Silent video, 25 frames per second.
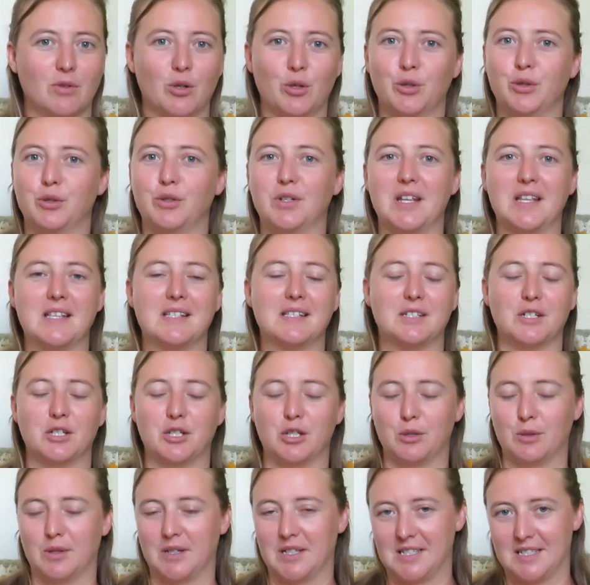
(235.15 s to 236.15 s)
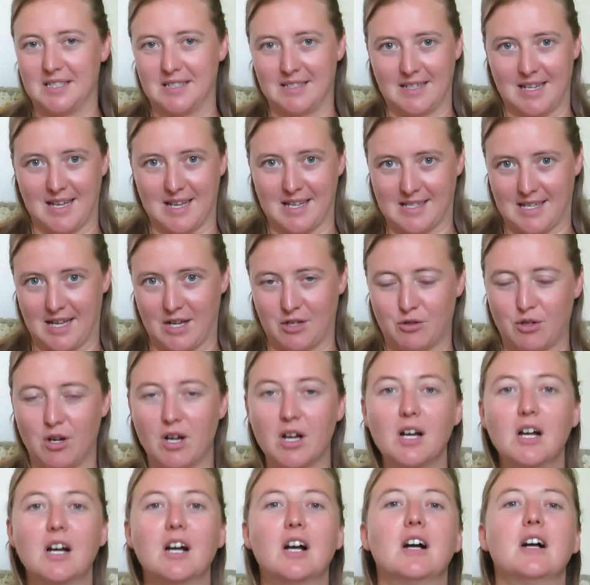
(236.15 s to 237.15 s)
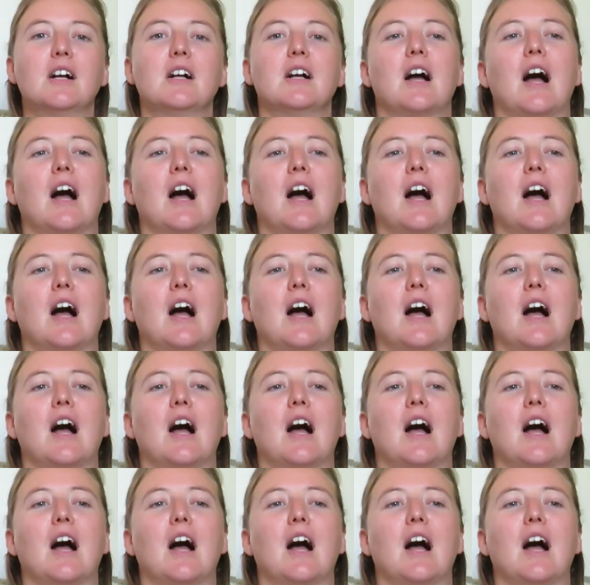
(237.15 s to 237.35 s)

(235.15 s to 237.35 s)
Who needs to do it? Etc.